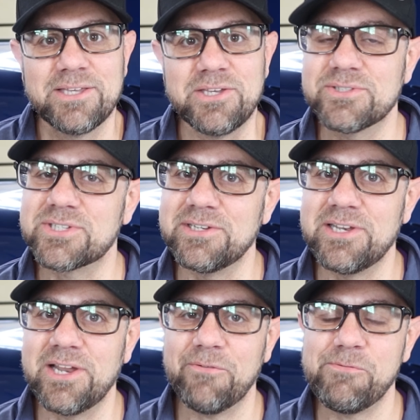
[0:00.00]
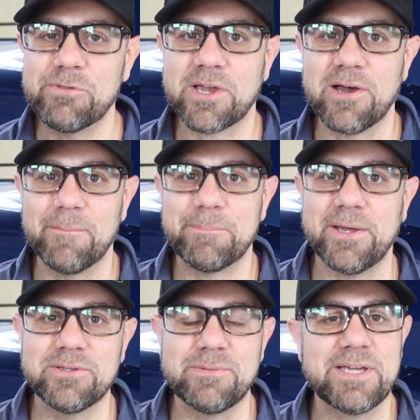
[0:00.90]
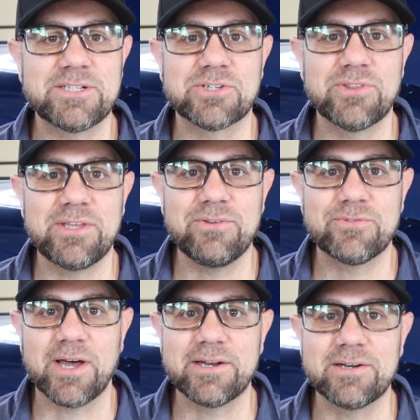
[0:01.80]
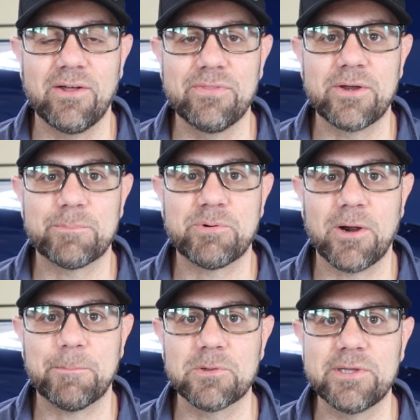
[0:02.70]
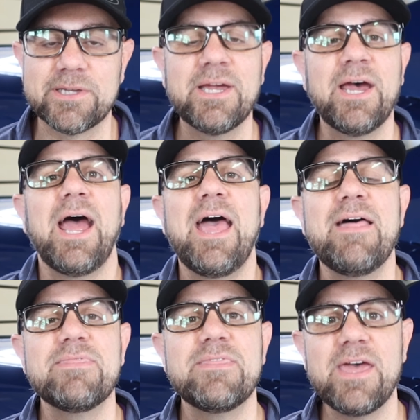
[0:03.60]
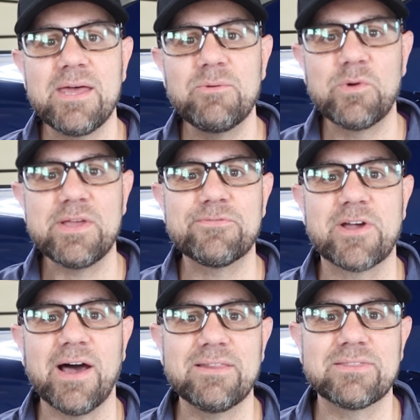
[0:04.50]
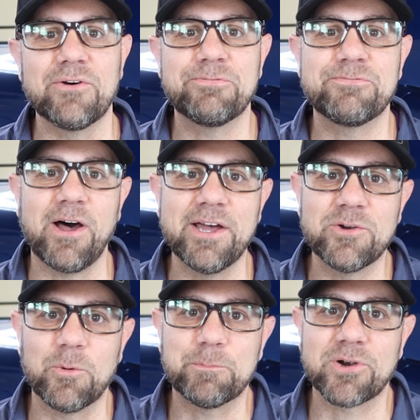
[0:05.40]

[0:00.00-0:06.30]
Use enough of the compound to make sure that you've got it on there properly. And then we've got the final